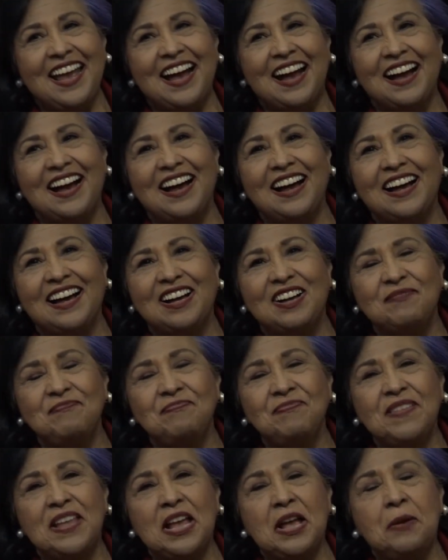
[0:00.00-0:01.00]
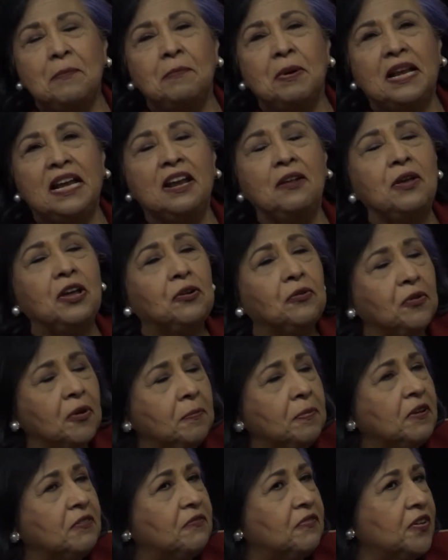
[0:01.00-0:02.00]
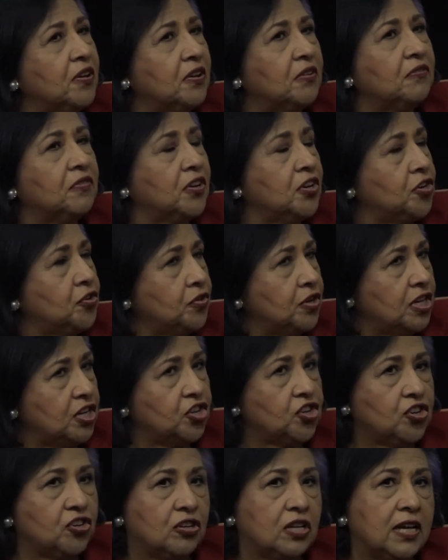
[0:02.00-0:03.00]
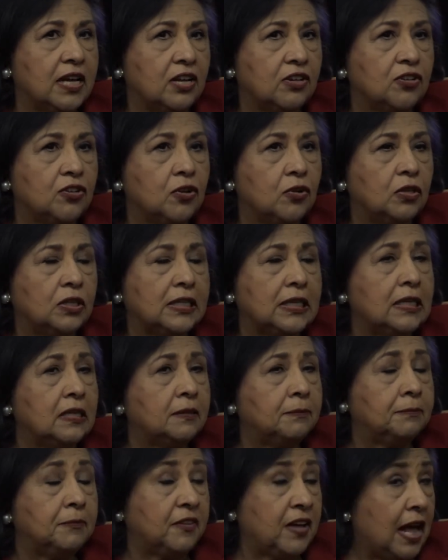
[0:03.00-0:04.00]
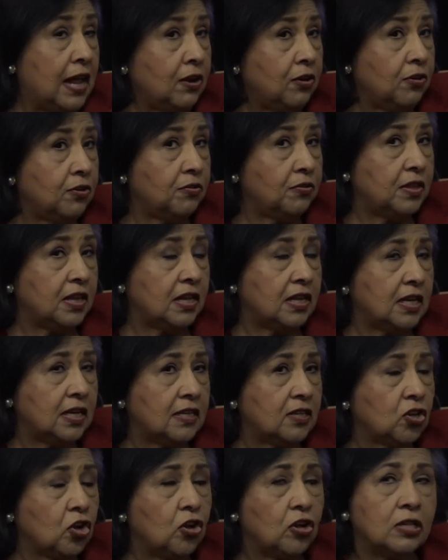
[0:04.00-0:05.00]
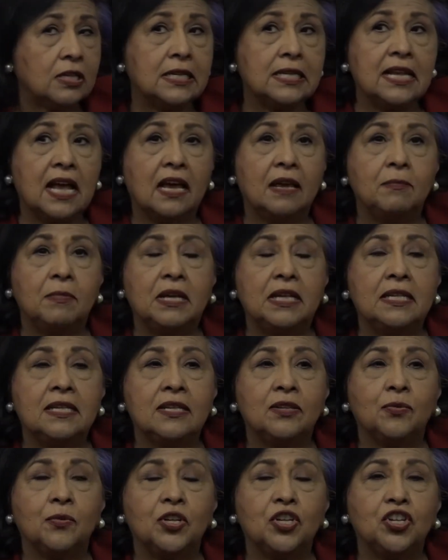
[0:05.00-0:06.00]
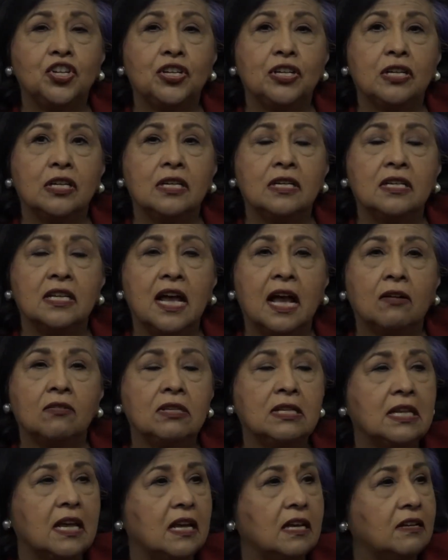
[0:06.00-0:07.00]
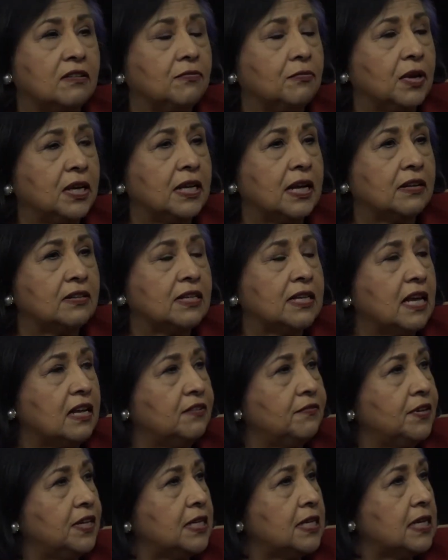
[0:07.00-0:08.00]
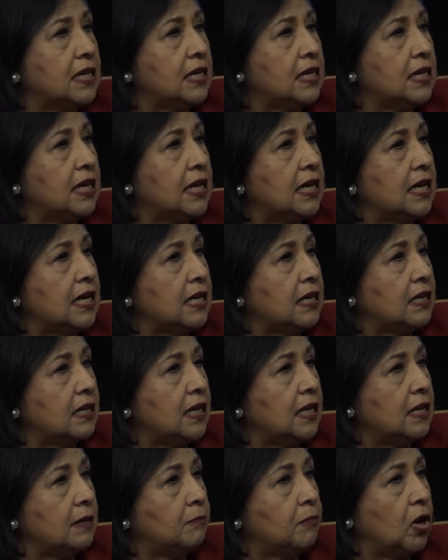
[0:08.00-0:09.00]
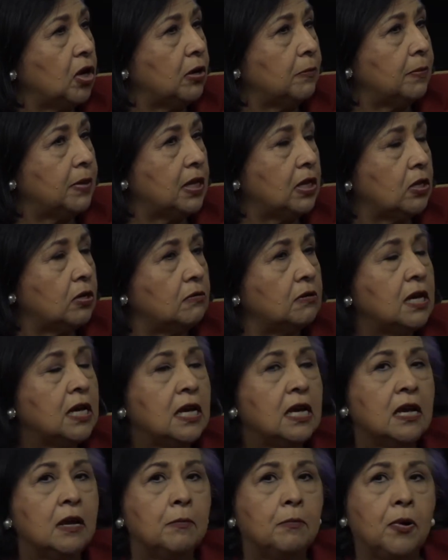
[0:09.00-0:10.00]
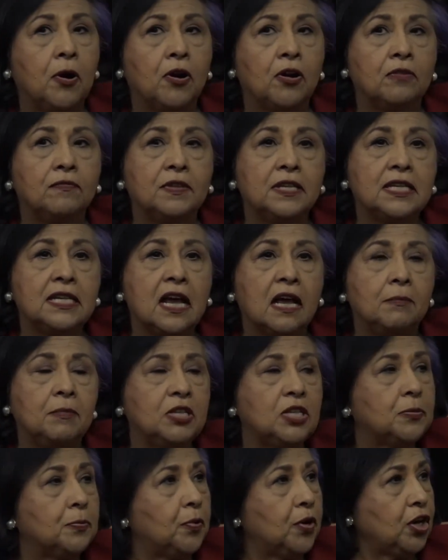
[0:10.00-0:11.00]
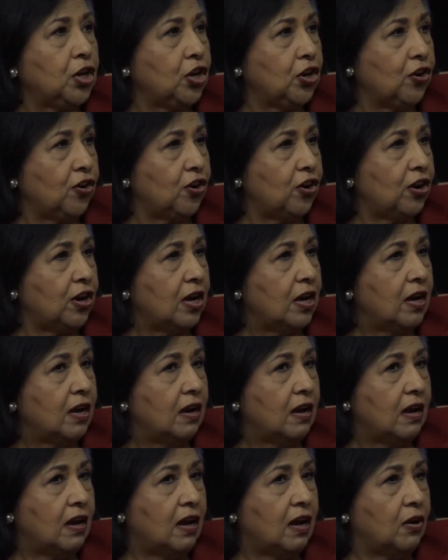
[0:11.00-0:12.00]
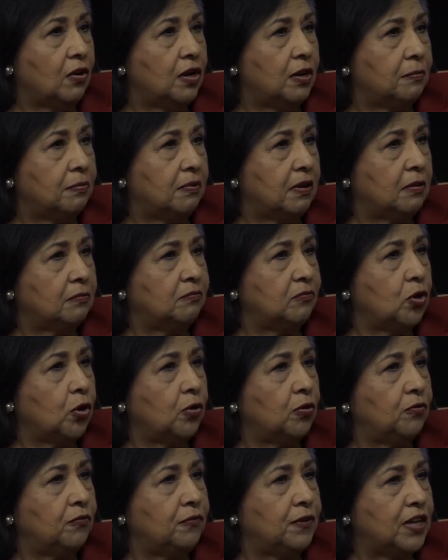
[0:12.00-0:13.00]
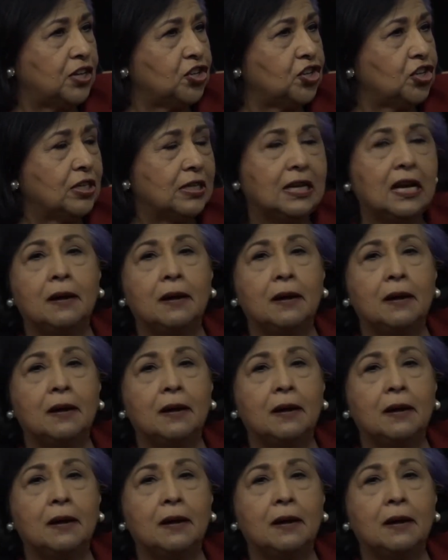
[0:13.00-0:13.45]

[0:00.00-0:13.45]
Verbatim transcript: Um, but anyway, grew up in a very, very traditional household in a barrio that is called Simons, which is outside, right outside of East LA in, in Montebello, part of the Simons Brickyard uh, um, an old-fashioned